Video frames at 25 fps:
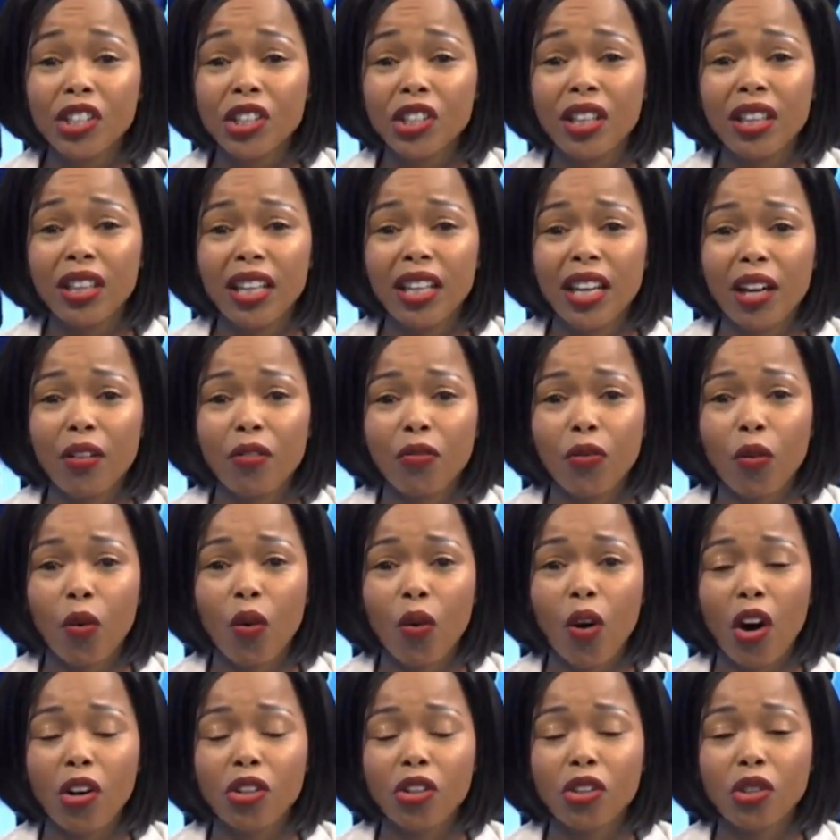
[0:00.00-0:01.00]
vision there
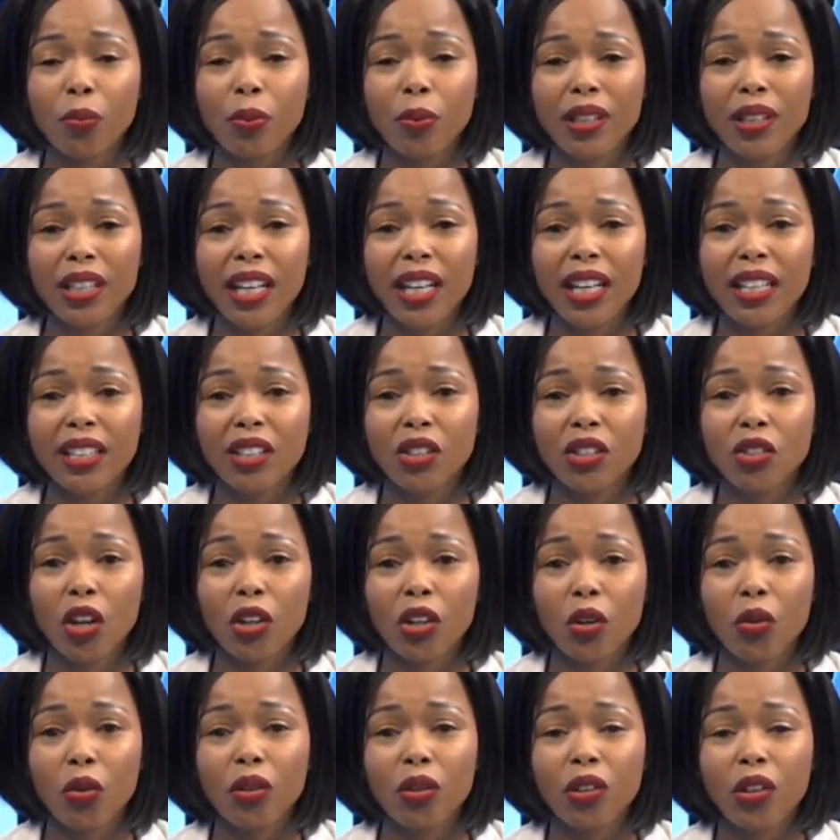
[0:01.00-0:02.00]
for entrepreneurs,
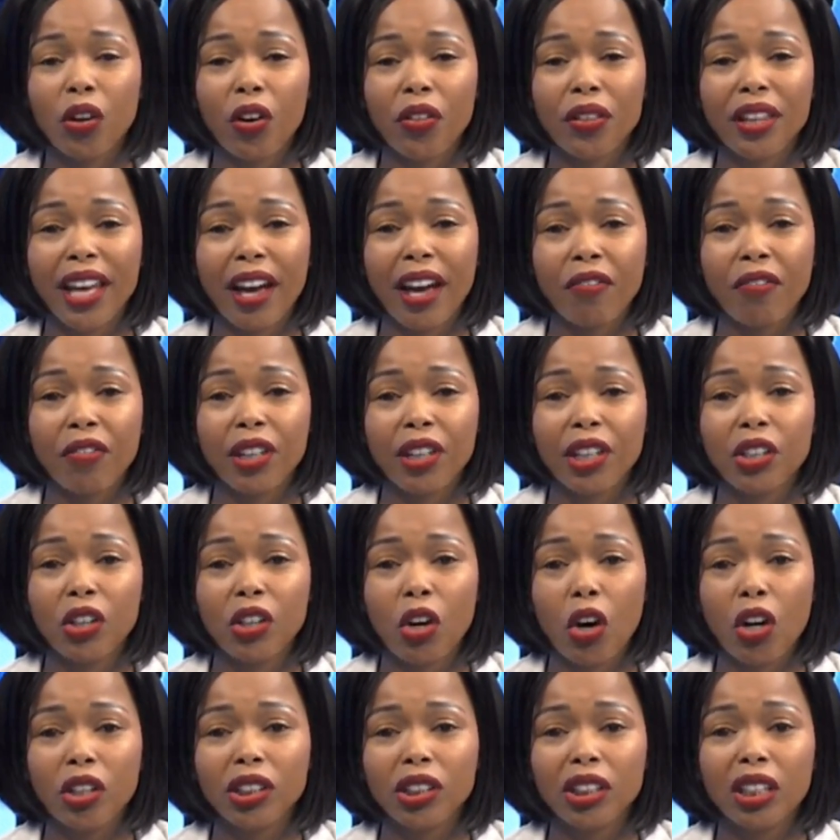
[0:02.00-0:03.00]
not only on the African
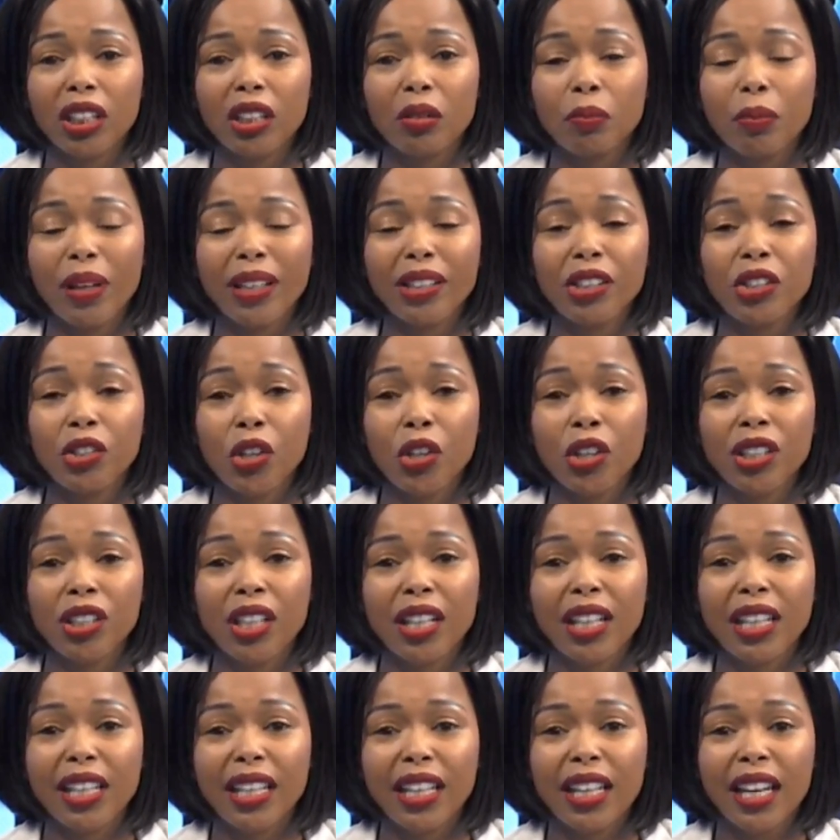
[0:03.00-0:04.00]
continent, but
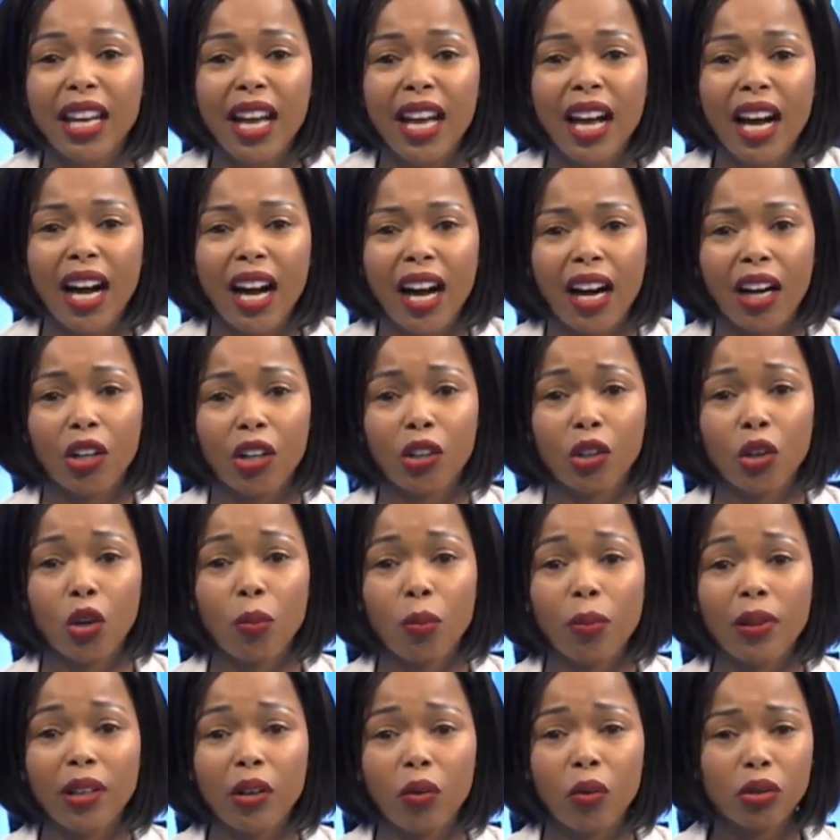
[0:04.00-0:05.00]
certainly
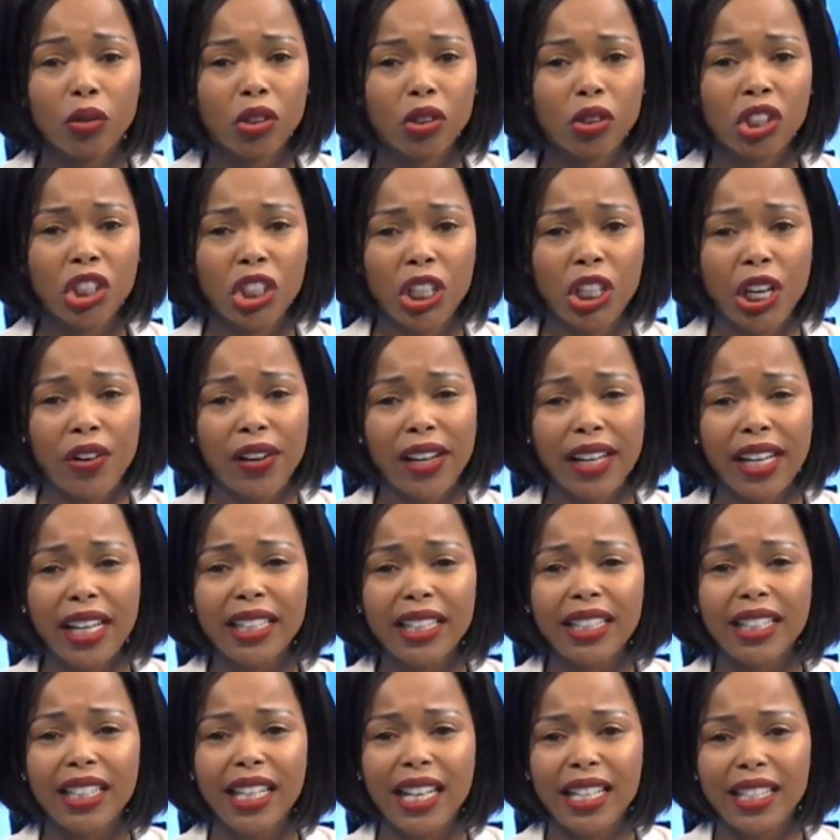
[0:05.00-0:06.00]
globally. Also sharing
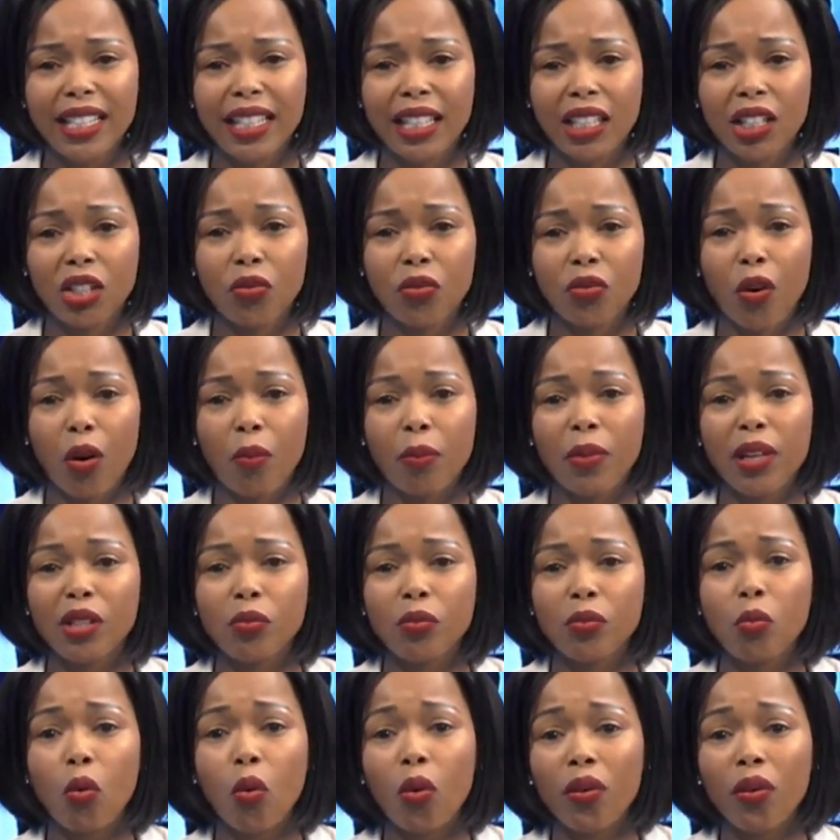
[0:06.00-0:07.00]
his lessons from
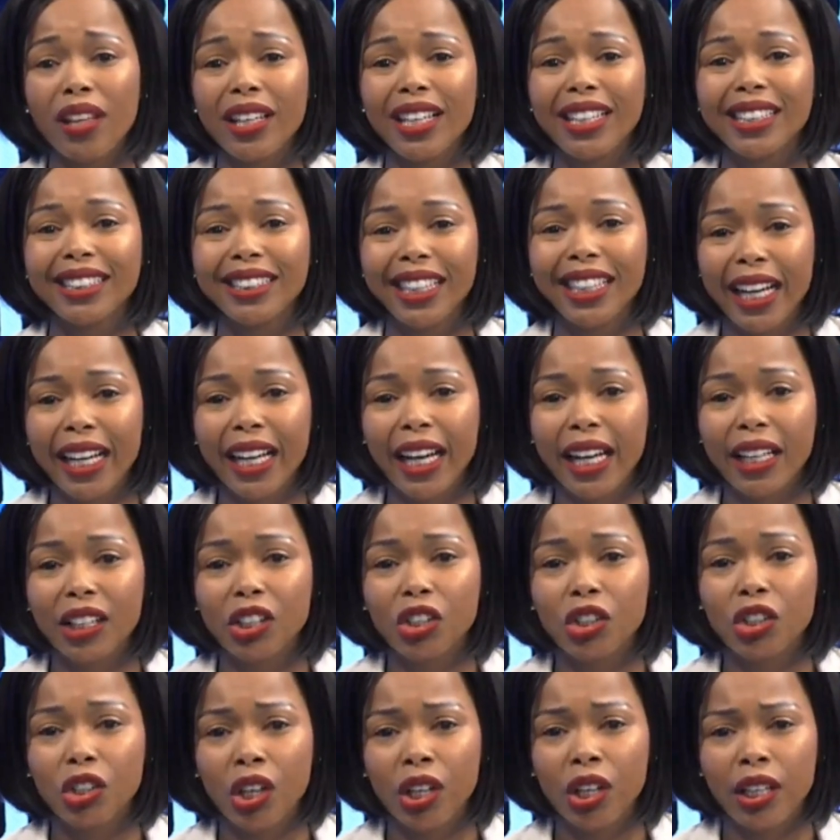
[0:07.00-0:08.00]
his more than a
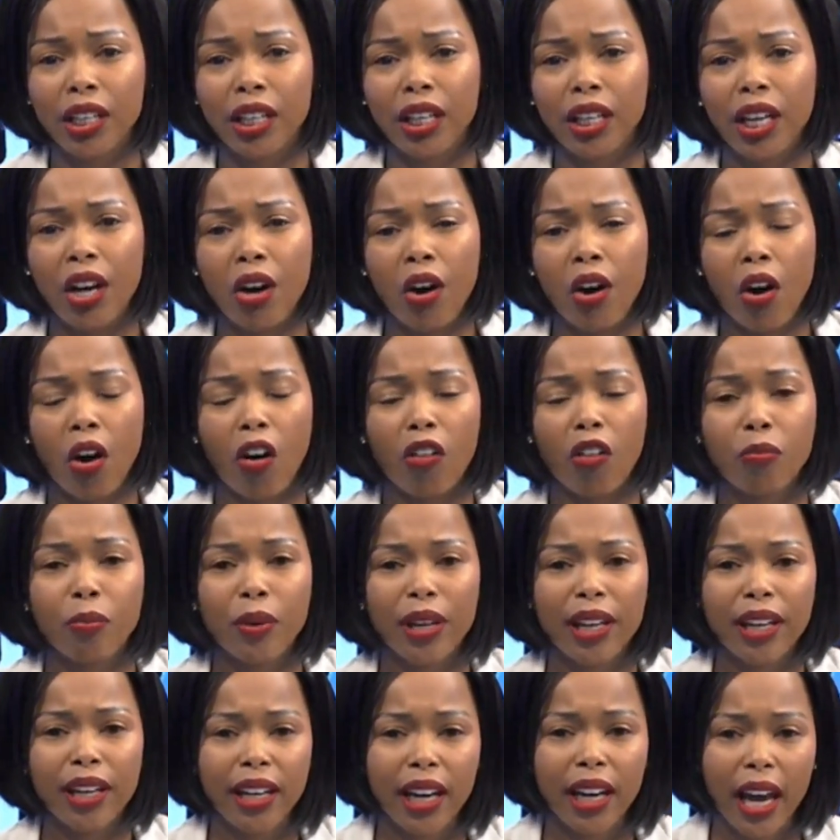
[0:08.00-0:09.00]
decade journey of
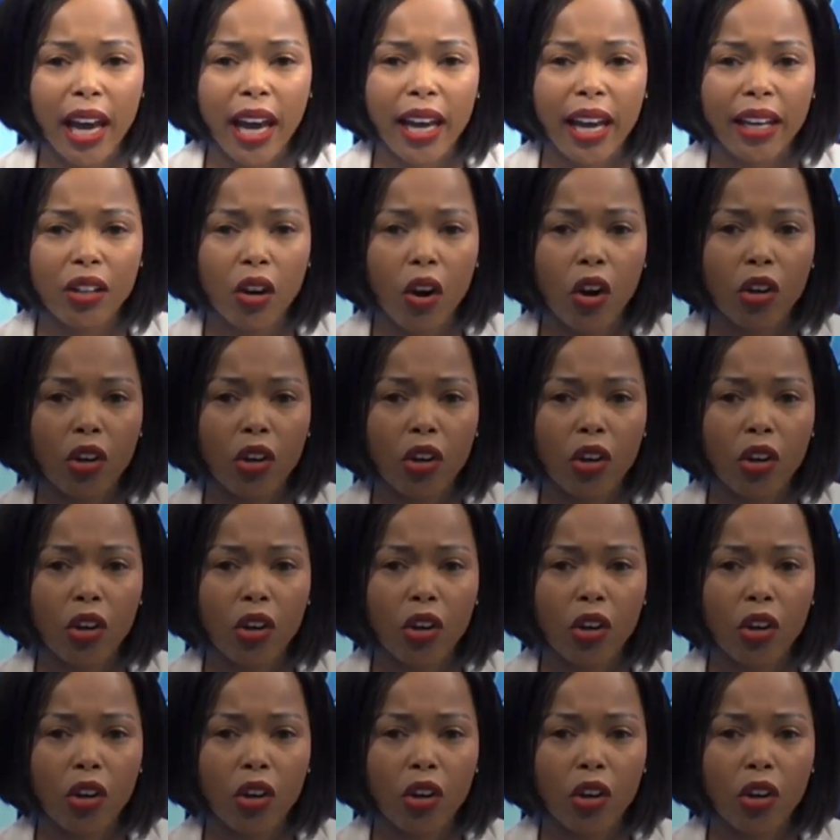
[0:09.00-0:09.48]
being an